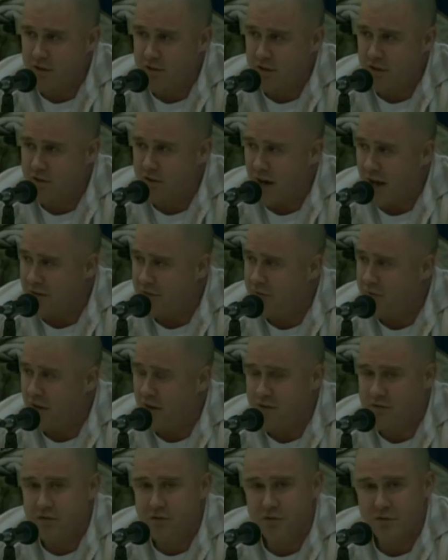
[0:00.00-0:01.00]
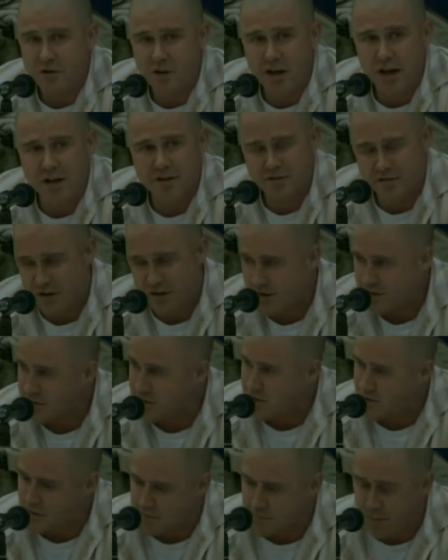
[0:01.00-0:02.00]
in the Drive Fest as
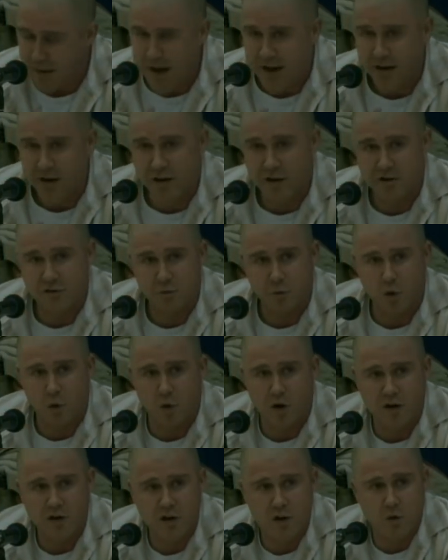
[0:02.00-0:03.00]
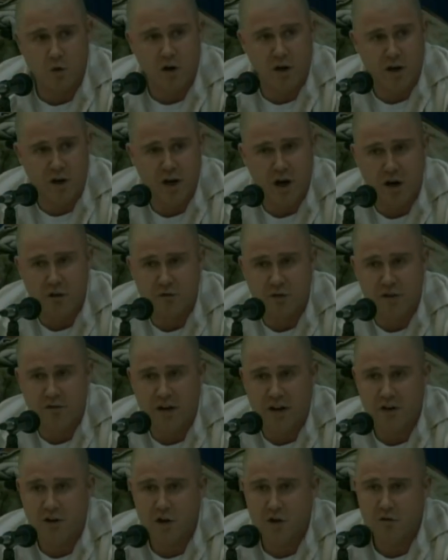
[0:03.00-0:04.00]
it's expanded, as we're working toward a Car-Free
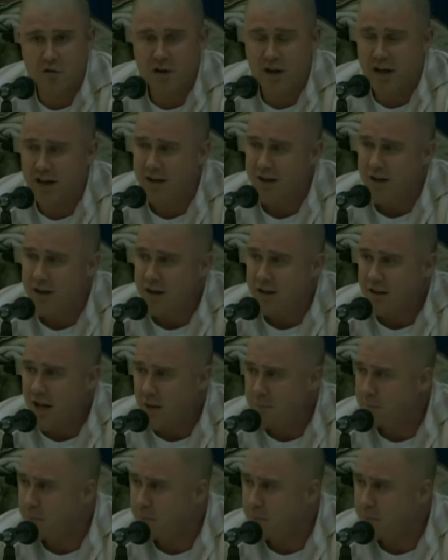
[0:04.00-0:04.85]
Vancouver Day. Not